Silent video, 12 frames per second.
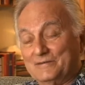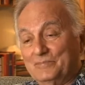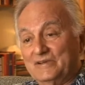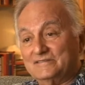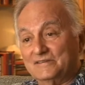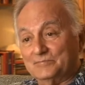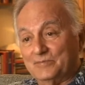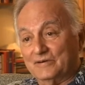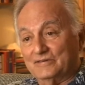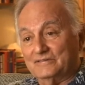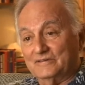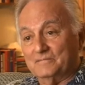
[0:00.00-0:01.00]
a business
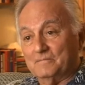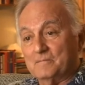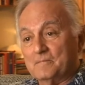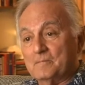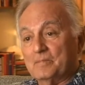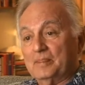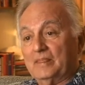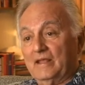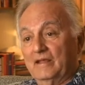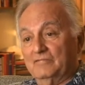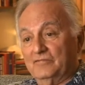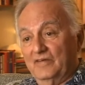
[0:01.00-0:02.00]
person.
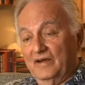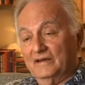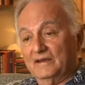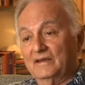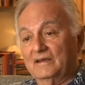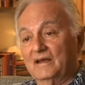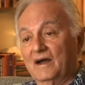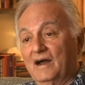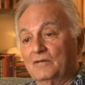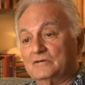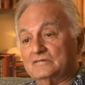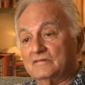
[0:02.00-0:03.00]
And finally, I
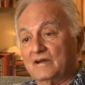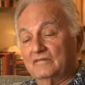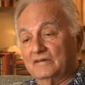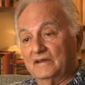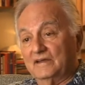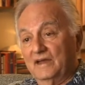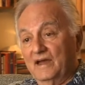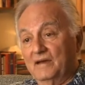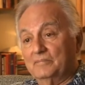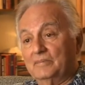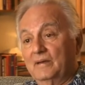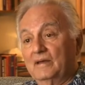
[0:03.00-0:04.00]
was driving a
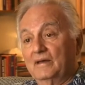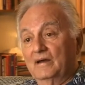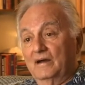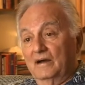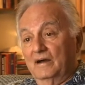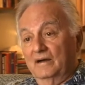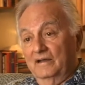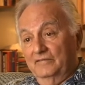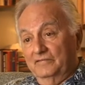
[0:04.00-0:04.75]
cab in